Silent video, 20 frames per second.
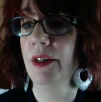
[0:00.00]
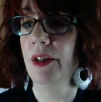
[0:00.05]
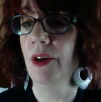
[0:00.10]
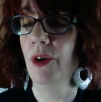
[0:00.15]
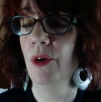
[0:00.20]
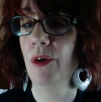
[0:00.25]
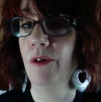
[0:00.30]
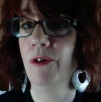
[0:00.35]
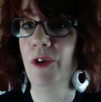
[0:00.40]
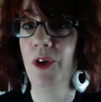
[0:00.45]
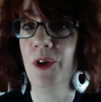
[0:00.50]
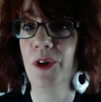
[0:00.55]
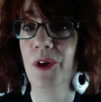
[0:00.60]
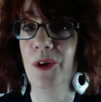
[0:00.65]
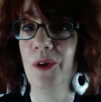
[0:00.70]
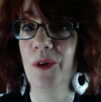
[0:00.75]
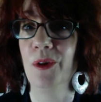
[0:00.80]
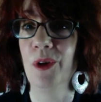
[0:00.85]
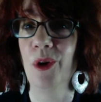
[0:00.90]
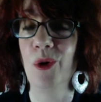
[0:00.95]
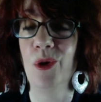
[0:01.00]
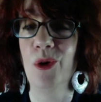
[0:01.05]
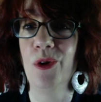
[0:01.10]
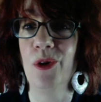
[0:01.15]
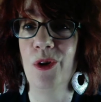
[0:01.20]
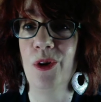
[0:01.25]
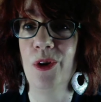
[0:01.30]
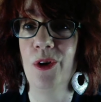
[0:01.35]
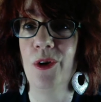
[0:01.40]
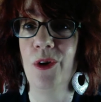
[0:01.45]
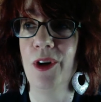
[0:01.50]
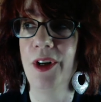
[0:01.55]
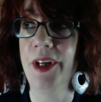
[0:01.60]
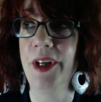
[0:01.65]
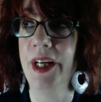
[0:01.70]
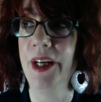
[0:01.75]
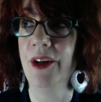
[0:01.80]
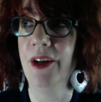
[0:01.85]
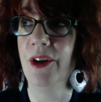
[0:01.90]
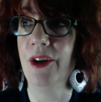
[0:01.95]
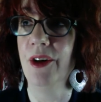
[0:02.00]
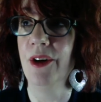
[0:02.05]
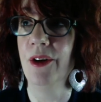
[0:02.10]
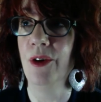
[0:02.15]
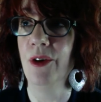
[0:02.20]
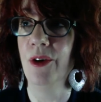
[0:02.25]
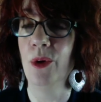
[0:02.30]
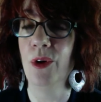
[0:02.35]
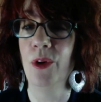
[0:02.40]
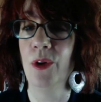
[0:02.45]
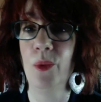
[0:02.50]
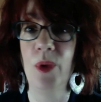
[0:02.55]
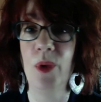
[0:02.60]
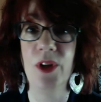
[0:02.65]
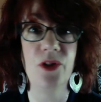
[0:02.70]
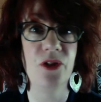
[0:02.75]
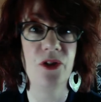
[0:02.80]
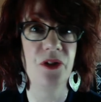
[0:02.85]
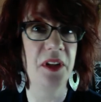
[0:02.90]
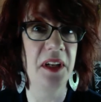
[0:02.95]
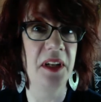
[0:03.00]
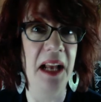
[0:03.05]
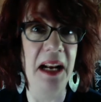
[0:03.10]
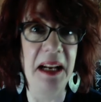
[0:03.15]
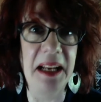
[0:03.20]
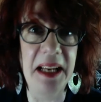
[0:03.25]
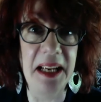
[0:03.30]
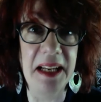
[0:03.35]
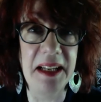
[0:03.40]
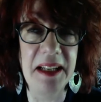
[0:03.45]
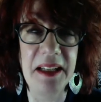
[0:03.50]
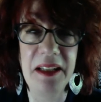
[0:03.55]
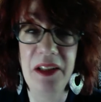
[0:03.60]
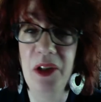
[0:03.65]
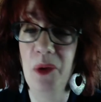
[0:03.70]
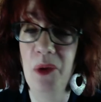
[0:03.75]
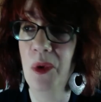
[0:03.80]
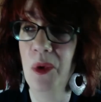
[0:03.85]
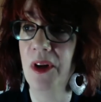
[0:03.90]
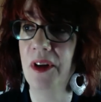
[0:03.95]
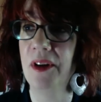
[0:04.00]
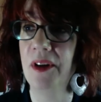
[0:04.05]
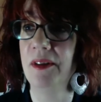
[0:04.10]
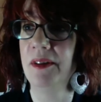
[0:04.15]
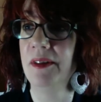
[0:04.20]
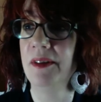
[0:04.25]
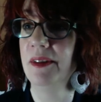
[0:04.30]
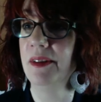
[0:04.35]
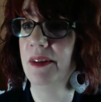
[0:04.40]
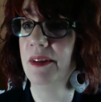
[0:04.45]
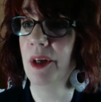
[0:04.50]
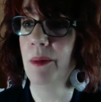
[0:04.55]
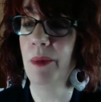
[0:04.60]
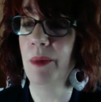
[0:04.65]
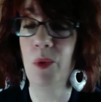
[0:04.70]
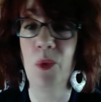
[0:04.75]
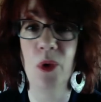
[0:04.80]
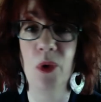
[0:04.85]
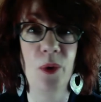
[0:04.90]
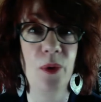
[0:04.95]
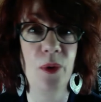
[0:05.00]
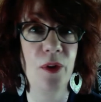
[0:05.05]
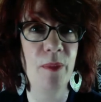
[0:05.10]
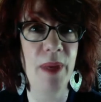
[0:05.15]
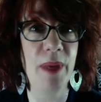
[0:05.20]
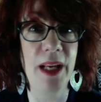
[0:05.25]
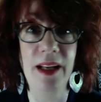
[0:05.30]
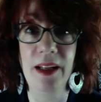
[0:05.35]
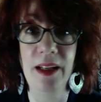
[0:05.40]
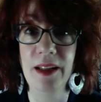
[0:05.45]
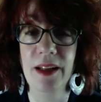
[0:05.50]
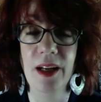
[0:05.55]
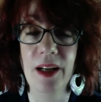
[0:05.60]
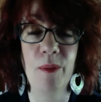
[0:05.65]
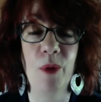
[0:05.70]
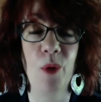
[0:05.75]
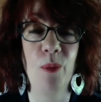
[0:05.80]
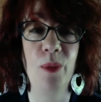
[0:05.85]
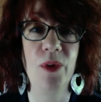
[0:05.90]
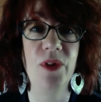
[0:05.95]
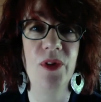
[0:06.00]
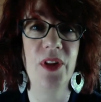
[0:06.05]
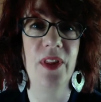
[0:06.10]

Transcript: If you're local or near Northwestern Connecticut and you want to come and work with me, I'm open to